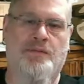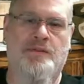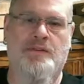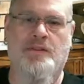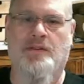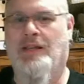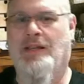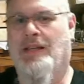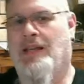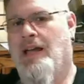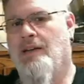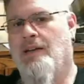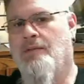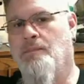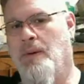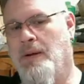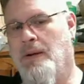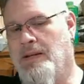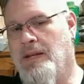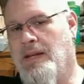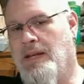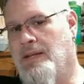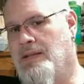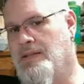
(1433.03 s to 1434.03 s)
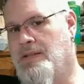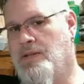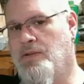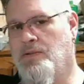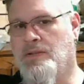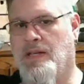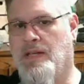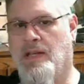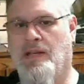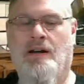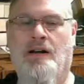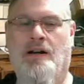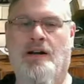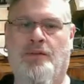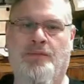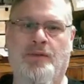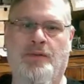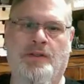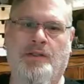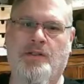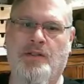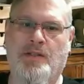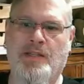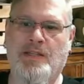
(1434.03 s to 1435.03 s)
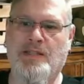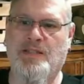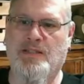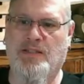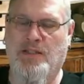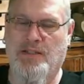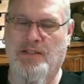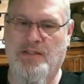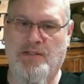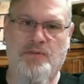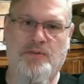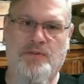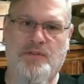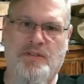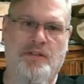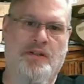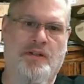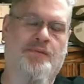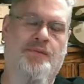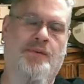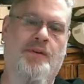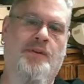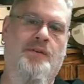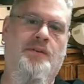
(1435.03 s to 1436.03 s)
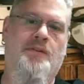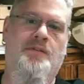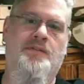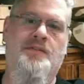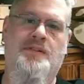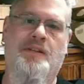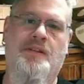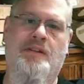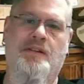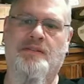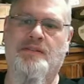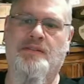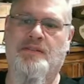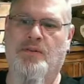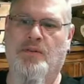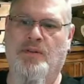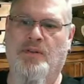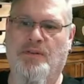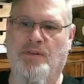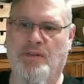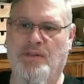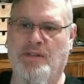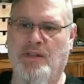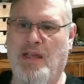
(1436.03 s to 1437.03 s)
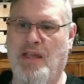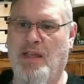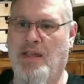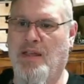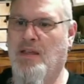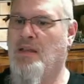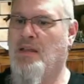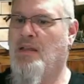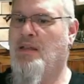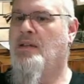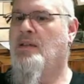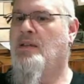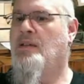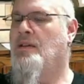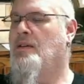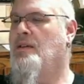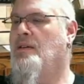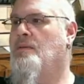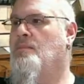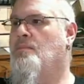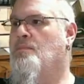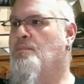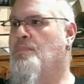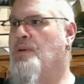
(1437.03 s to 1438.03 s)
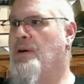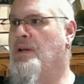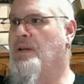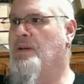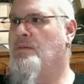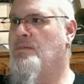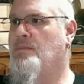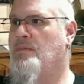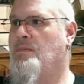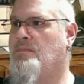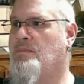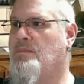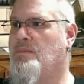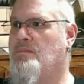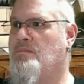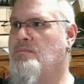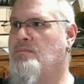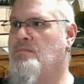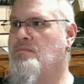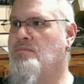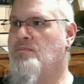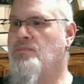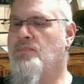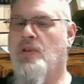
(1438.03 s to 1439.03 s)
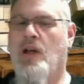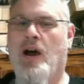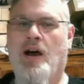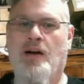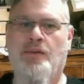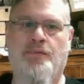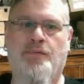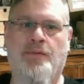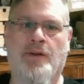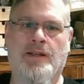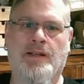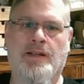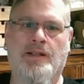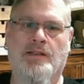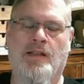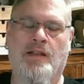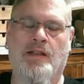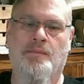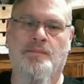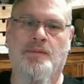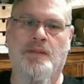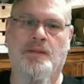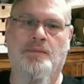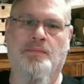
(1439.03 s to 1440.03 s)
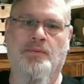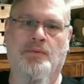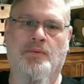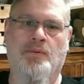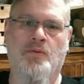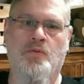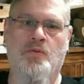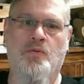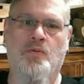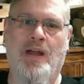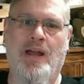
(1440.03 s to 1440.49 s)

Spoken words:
So like I have Monday and Tuesday off and could easily do stuff on those days during the day, but not finding a lot of people who